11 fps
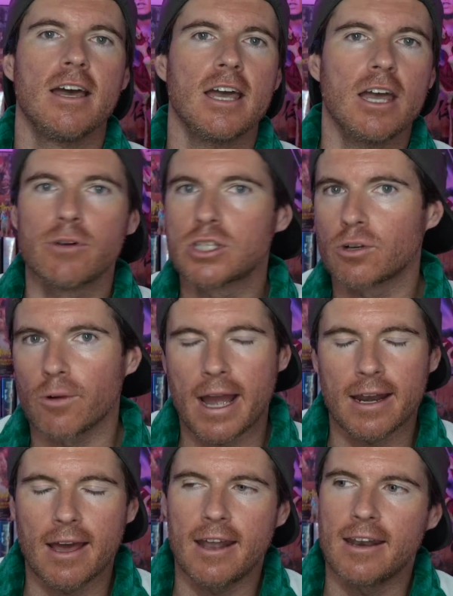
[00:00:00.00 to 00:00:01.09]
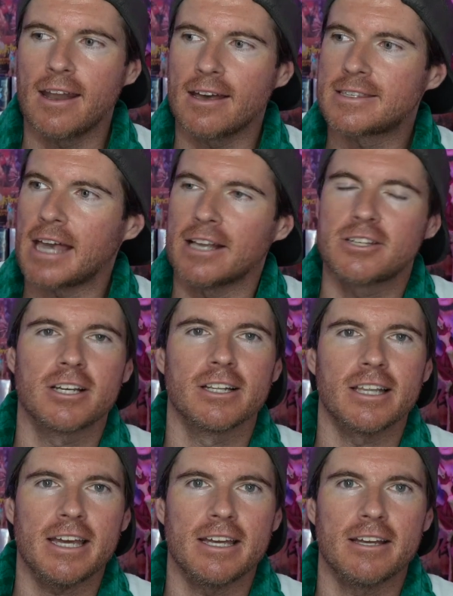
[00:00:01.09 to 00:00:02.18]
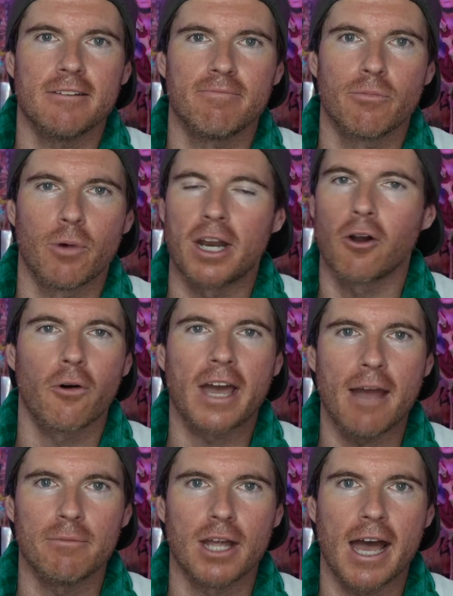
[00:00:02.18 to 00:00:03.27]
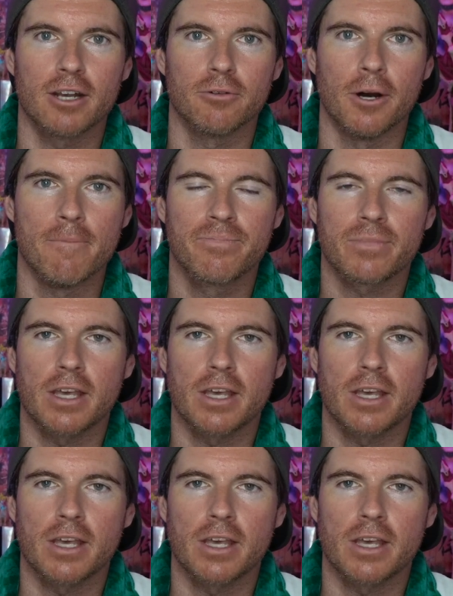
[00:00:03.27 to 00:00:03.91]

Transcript: it was great. And essentially, when it all came down to it,